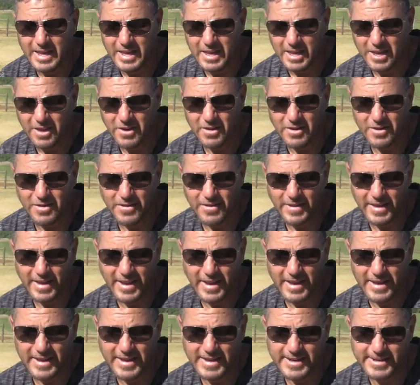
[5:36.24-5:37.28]
Yeah,
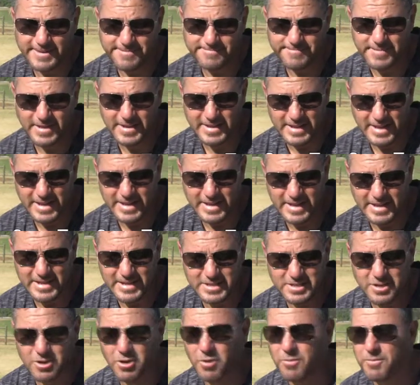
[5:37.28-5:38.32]
it
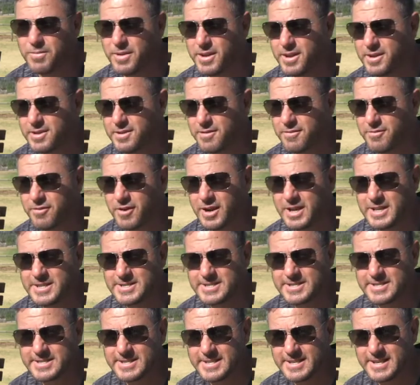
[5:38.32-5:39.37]
is a competitive
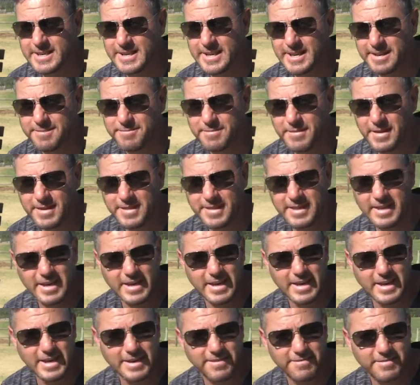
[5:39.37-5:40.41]
race. I
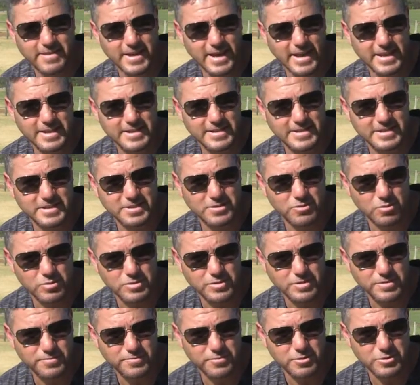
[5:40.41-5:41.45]
think if Candice's
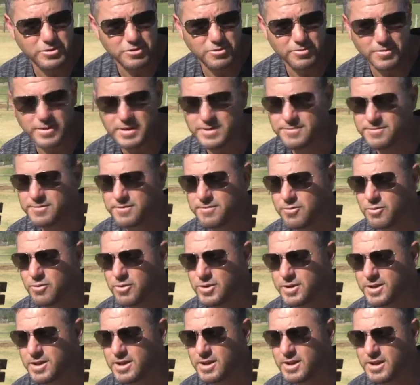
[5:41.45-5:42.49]
horse puts his best foot
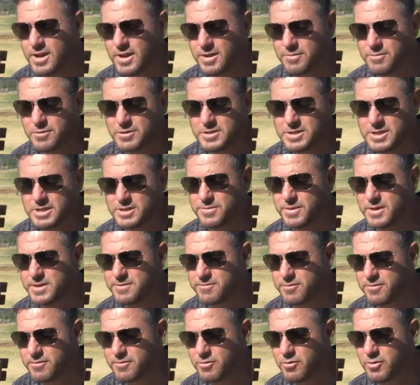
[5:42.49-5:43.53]
forward,
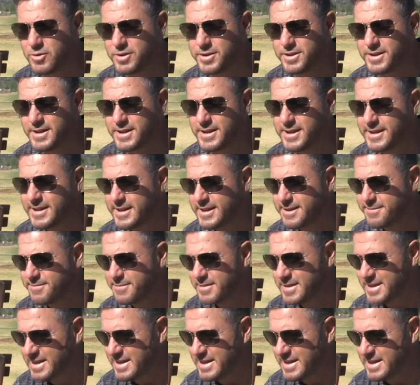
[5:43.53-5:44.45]
then